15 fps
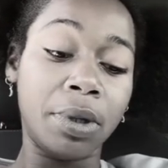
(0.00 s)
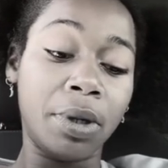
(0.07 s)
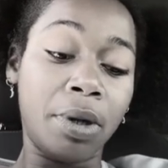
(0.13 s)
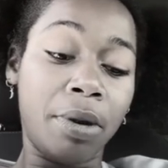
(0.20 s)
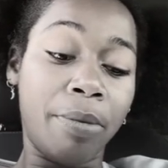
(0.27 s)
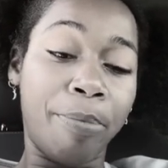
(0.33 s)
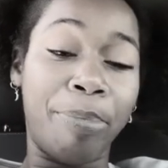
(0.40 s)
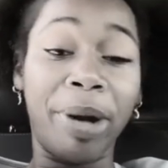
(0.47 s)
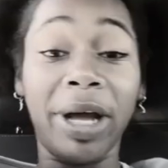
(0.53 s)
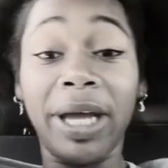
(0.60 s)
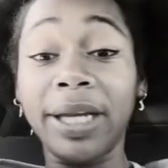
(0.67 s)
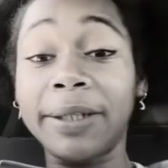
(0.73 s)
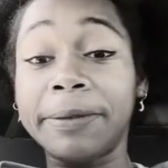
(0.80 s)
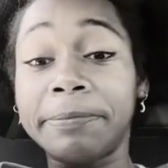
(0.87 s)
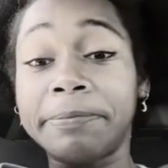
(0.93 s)
But
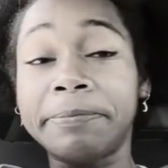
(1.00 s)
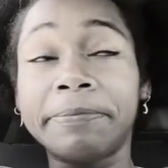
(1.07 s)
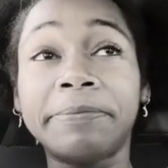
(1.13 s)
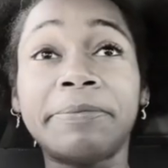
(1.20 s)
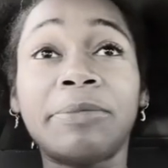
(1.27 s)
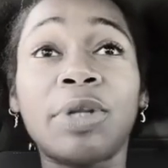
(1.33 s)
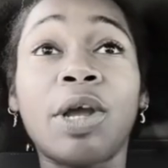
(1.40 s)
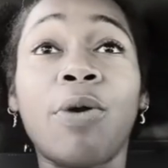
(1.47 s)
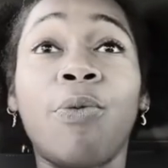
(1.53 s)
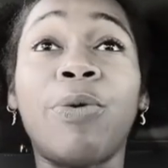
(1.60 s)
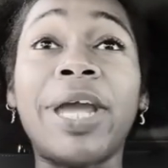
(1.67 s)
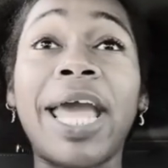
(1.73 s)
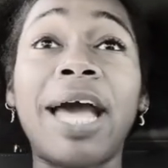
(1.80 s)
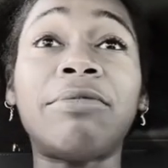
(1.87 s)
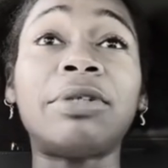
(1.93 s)
we
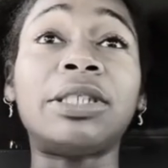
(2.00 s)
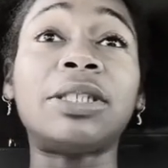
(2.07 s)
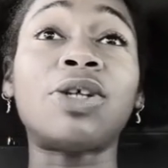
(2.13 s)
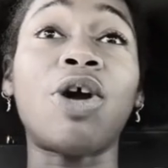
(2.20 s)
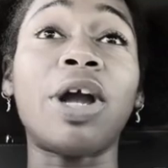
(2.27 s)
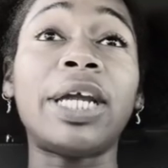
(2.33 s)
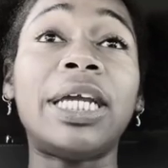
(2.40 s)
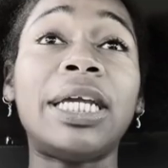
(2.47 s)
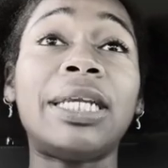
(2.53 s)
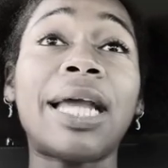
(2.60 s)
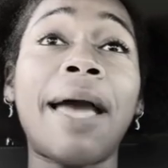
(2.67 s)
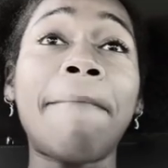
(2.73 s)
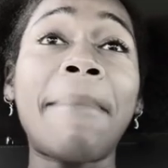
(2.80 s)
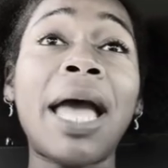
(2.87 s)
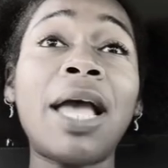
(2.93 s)
have to start getting
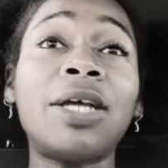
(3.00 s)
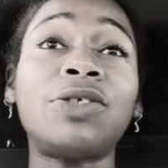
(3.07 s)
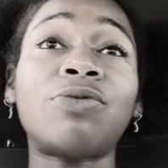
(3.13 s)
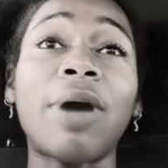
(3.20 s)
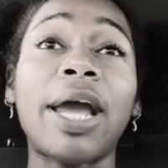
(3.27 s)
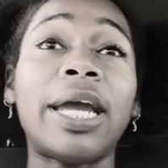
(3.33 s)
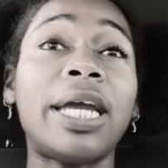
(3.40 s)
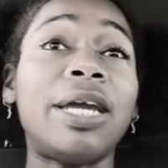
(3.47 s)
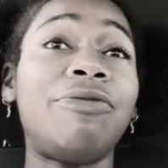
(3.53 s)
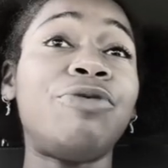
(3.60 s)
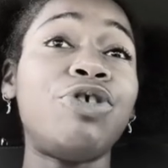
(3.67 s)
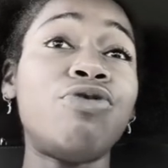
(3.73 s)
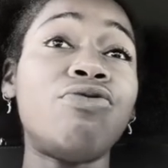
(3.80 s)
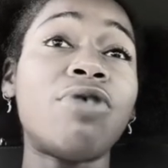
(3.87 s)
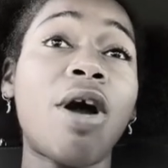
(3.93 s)
our minds right. If
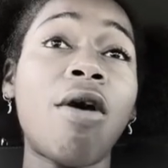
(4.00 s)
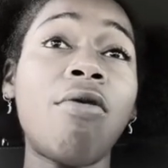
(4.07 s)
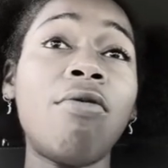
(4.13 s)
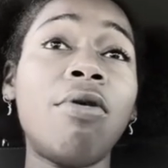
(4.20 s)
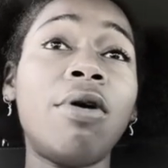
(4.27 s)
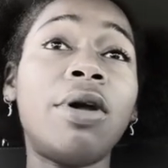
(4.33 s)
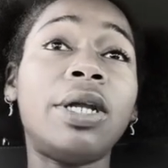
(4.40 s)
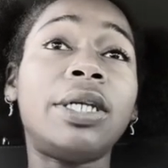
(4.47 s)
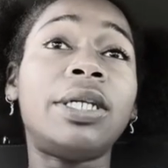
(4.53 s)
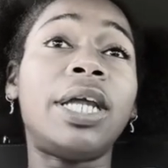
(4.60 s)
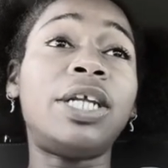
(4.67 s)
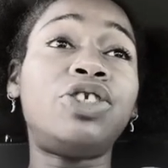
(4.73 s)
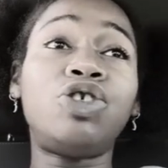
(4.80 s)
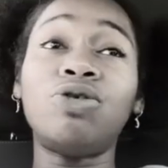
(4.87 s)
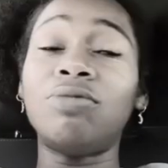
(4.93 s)
you know
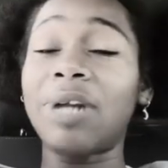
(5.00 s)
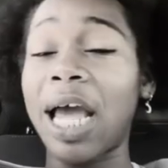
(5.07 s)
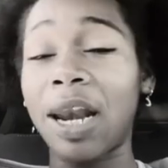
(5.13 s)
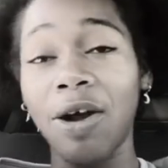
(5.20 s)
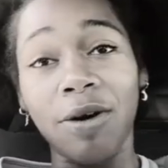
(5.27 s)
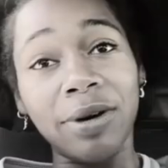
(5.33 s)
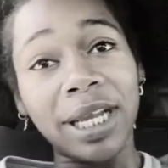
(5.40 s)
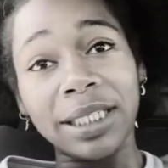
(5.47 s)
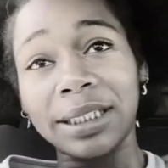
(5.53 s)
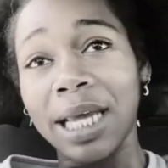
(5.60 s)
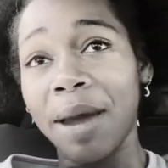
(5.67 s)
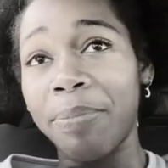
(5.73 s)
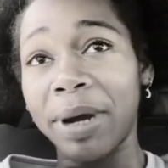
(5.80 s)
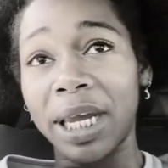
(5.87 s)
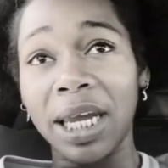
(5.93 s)
that you're not on that
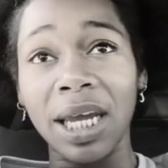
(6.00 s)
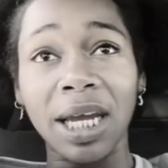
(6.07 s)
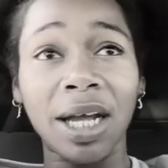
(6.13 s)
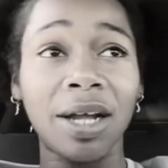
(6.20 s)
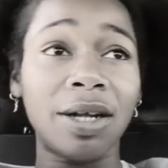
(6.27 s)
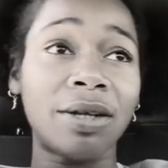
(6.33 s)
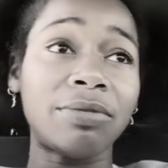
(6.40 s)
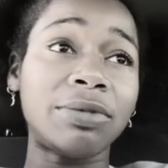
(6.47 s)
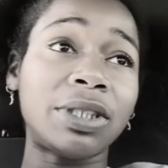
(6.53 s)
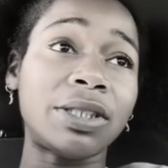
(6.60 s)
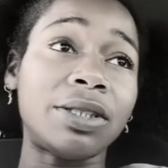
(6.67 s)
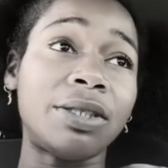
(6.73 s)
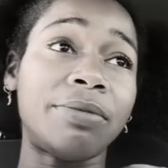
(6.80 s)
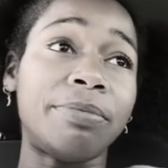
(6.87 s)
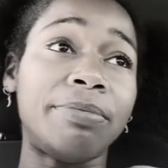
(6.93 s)
type of income to
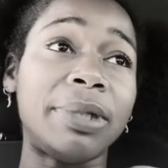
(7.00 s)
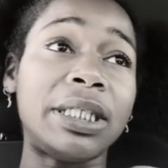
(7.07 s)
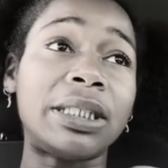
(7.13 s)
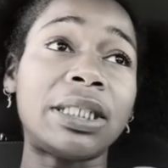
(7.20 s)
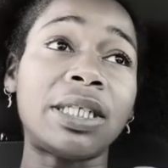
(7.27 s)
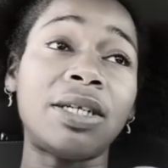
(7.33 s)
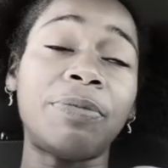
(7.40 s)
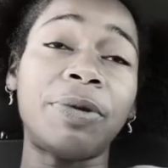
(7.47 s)
be sitting up here